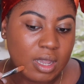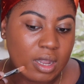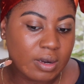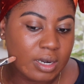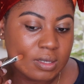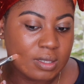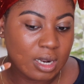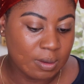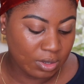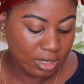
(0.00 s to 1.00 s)
areas that
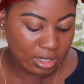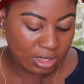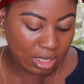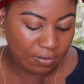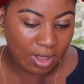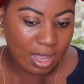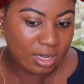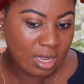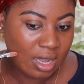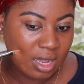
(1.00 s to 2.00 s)
I'm gonna see if I
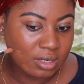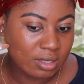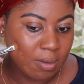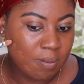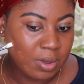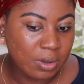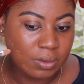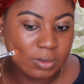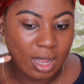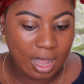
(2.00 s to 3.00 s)
can't
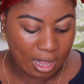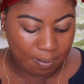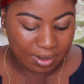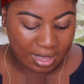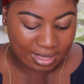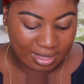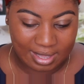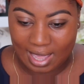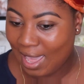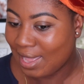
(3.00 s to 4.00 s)
build up
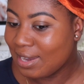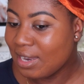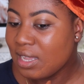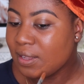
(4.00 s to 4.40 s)
again.